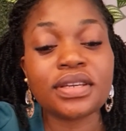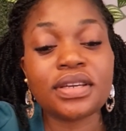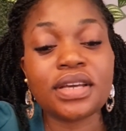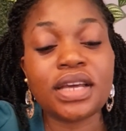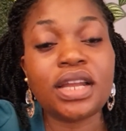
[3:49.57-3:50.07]

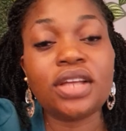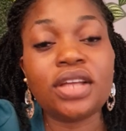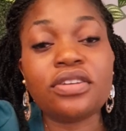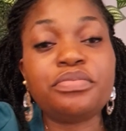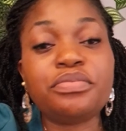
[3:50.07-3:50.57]
A lot
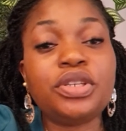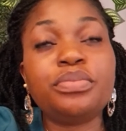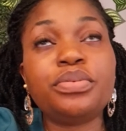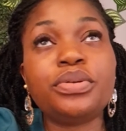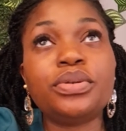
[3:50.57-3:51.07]
of
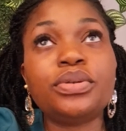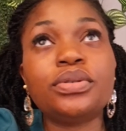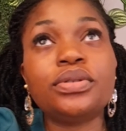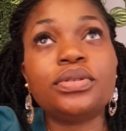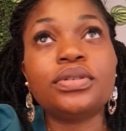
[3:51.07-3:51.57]
people
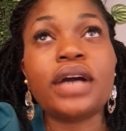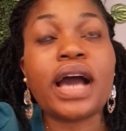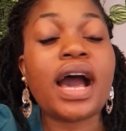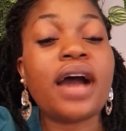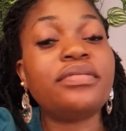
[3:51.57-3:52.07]

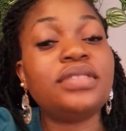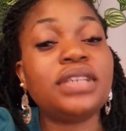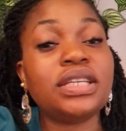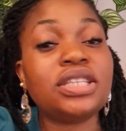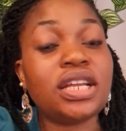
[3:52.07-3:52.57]
have their
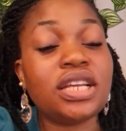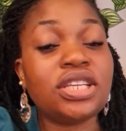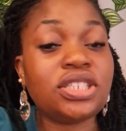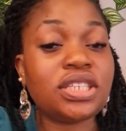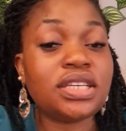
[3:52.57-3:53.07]

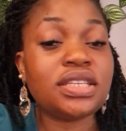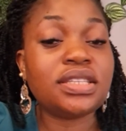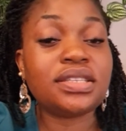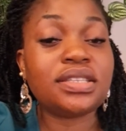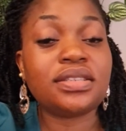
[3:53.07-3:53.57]

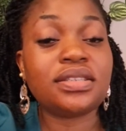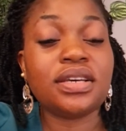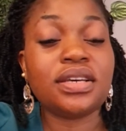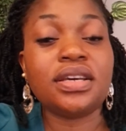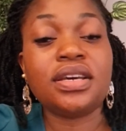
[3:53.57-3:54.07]
challenges
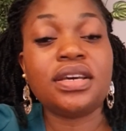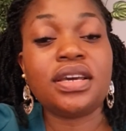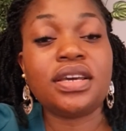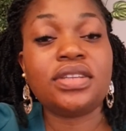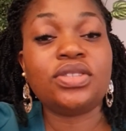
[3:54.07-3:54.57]

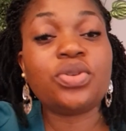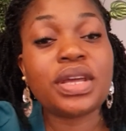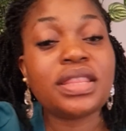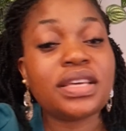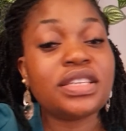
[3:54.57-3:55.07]
during
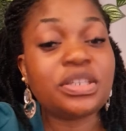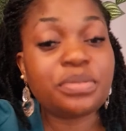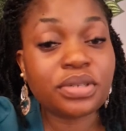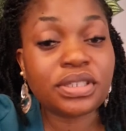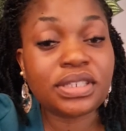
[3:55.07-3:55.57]
this
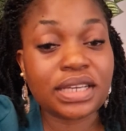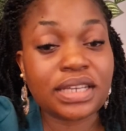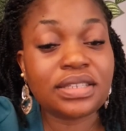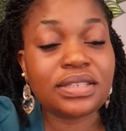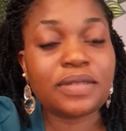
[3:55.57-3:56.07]

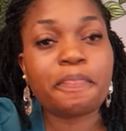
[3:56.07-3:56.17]
process.